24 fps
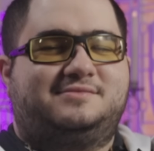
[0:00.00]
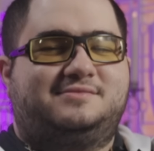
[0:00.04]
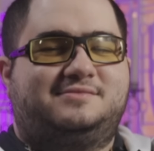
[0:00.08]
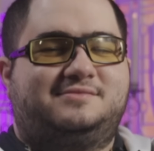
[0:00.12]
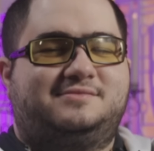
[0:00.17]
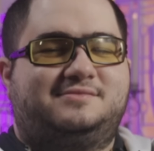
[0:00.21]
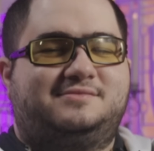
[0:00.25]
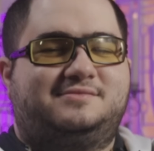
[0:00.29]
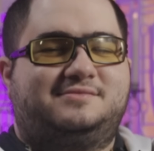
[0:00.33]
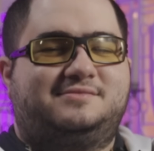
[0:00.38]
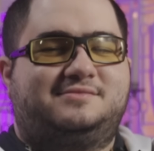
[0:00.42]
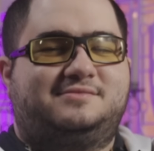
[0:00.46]

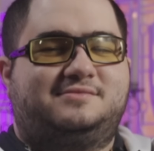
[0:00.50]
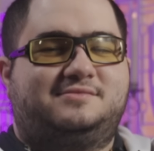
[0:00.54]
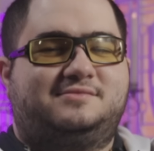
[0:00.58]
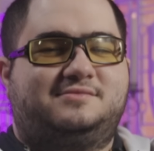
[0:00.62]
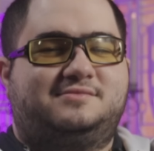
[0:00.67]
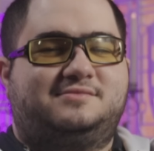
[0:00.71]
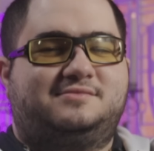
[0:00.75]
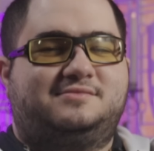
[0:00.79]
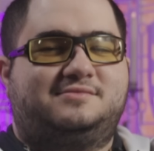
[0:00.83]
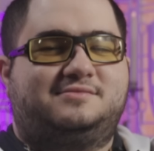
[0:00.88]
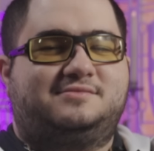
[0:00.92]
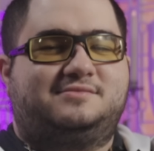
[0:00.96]

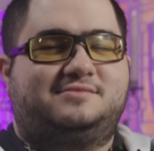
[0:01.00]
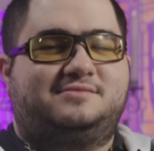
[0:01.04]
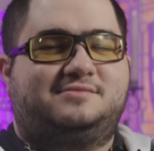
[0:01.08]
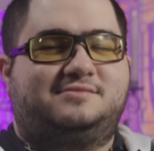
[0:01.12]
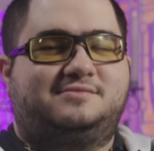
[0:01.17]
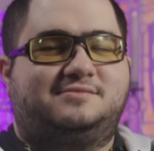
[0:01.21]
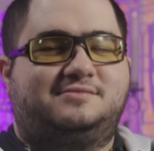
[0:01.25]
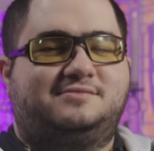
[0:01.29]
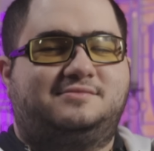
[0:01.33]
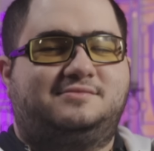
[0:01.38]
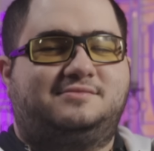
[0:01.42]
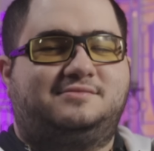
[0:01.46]

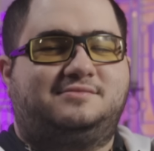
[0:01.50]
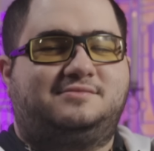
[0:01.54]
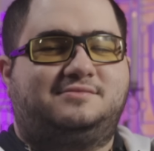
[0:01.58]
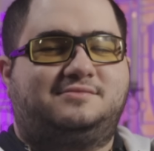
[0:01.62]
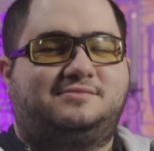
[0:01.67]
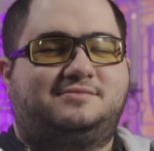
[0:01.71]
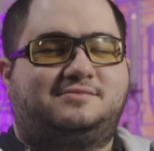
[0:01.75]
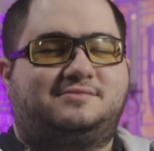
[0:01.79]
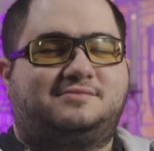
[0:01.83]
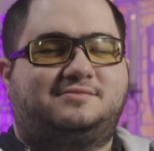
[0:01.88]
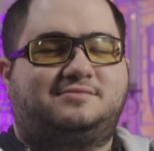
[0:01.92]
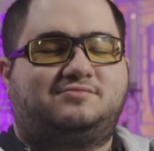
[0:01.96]

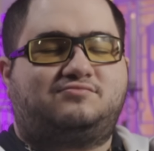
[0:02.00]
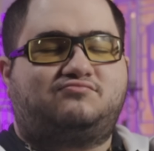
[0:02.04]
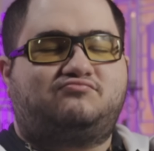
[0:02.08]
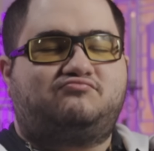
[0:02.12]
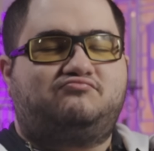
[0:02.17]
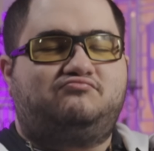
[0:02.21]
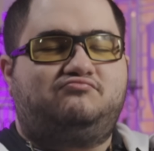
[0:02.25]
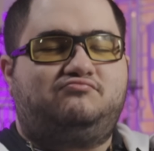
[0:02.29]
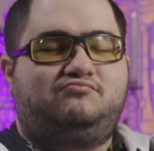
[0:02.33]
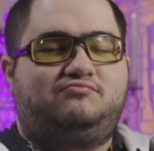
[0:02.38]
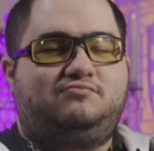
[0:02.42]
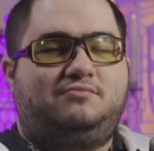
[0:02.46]

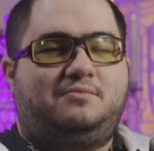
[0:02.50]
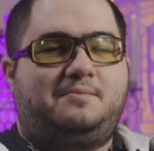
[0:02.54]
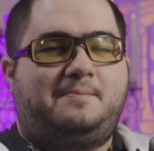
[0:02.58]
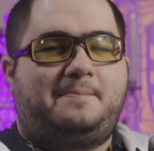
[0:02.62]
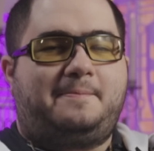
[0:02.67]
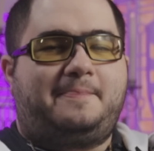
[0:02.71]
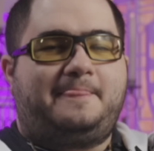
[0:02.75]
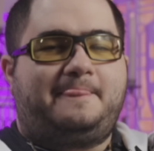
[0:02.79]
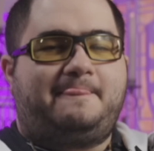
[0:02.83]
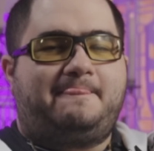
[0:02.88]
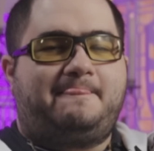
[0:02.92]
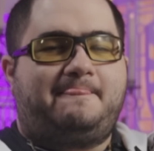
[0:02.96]

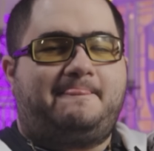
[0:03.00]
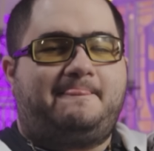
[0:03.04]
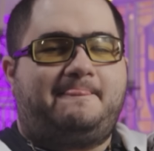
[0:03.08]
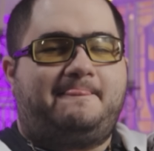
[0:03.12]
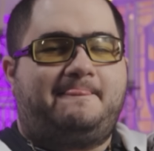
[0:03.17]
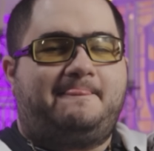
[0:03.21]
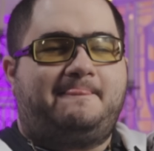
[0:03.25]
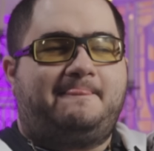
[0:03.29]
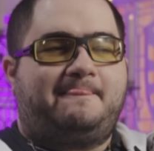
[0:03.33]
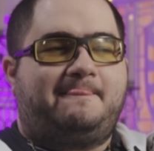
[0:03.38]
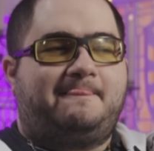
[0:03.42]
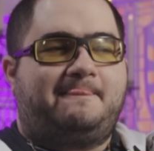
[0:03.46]

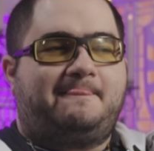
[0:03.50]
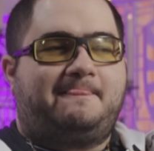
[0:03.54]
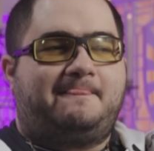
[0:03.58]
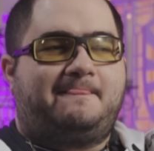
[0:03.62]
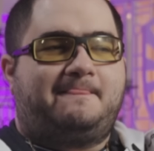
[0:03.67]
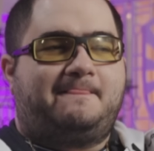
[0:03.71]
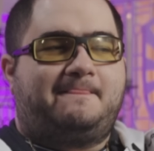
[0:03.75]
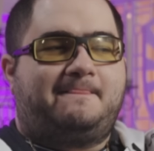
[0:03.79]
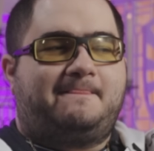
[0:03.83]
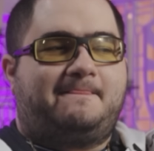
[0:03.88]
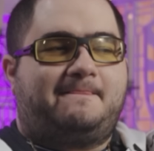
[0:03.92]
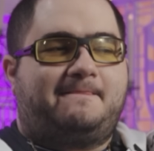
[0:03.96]

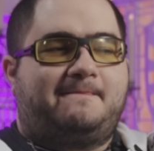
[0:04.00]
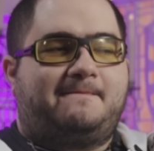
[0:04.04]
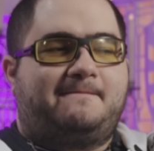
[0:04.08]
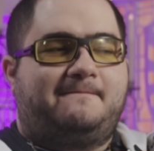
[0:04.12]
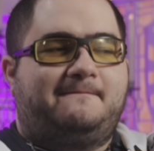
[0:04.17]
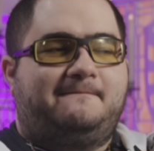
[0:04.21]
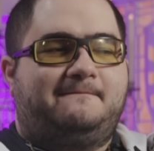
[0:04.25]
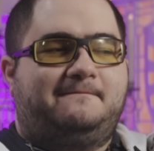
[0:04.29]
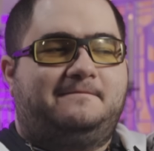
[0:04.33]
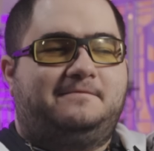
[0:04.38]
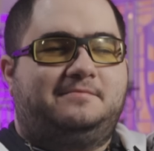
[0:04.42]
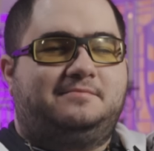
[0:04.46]

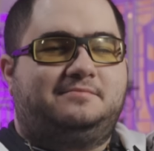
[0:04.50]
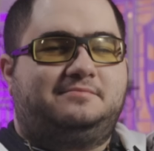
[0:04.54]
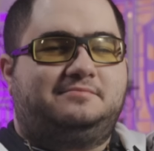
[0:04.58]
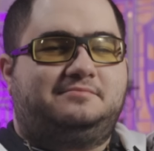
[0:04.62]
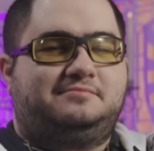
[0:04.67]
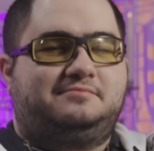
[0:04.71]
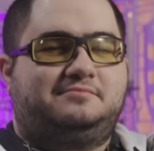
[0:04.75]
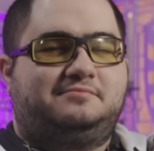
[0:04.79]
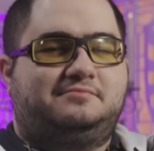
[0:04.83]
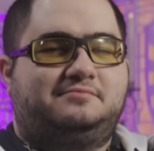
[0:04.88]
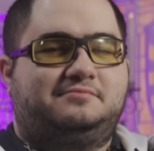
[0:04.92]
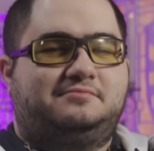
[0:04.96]

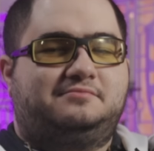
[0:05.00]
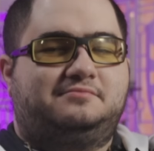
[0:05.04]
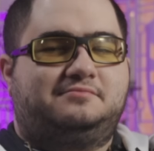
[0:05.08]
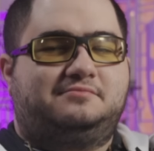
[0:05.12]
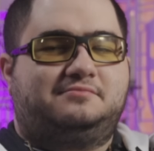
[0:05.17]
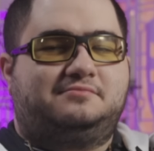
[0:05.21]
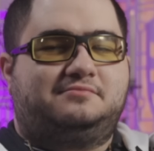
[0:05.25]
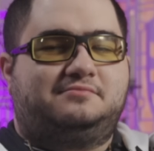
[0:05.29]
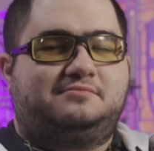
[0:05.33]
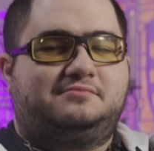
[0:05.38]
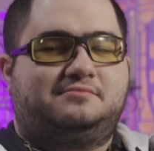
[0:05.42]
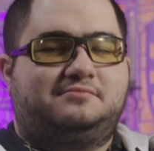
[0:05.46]

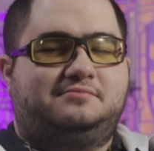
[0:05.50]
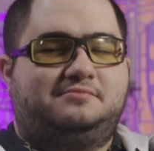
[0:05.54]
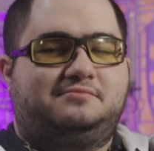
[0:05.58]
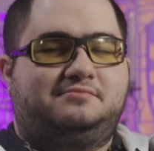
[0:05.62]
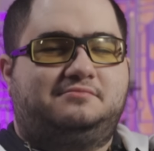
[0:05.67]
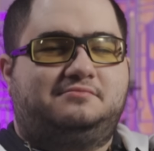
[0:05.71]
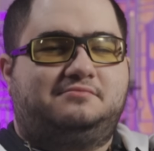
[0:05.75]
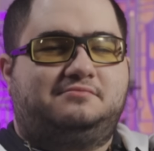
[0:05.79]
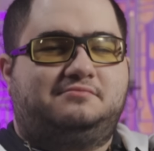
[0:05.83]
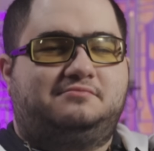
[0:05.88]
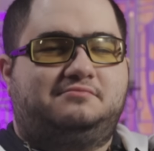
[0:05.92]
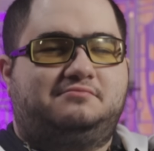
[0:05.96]

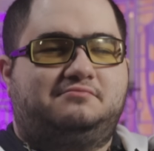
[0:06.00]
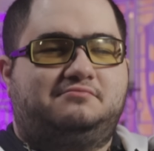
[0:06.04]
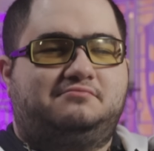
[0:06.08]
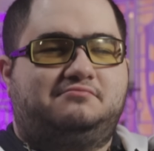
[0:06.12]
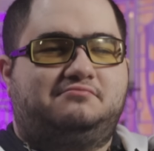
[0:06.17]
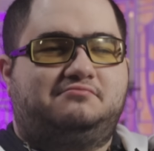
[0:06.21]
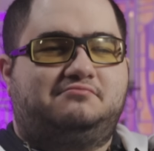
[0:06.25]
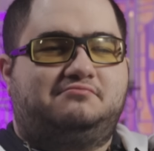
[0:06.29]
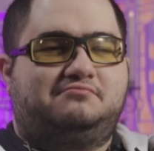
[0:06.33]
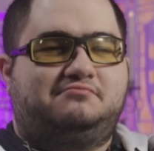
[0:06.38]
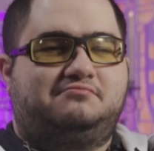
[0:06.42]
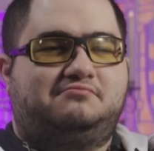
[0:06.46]

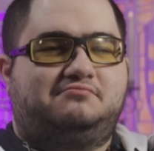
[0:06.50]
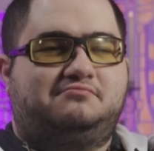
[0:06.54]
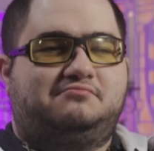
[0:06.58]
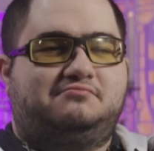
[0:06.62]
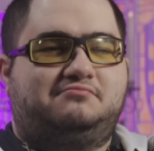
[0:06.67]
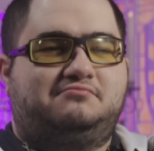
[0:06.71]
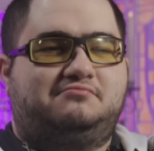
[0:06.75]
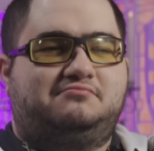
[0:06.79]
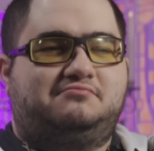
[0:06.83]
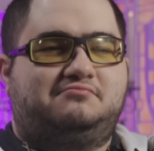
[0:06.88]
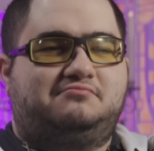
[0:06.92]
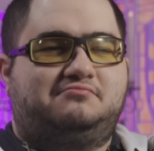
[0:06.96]

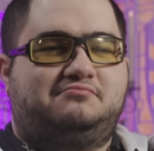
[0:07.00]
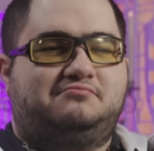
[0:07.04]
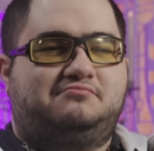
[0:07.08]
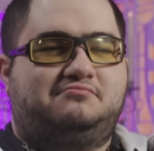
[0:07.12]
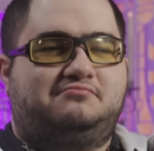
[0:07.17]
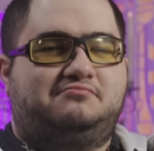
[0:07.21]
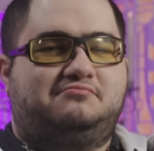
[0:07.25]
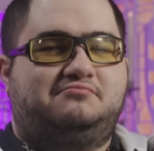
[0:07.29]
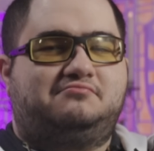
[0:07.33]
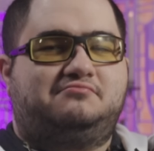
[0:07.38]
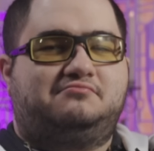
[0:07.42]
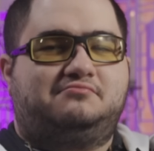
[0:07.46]

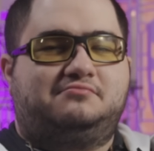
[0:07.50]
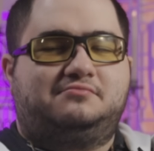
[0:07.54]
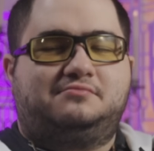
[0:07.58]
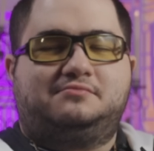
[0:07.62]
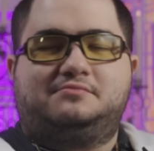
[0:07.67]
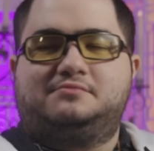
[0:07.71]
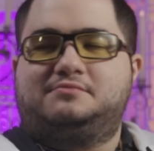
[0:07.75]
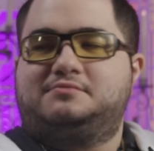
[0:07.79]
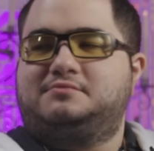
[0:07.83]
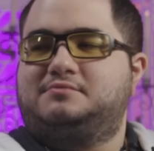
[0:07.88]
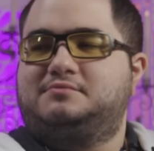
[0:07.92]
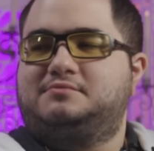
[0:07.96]
The person shown says nothing.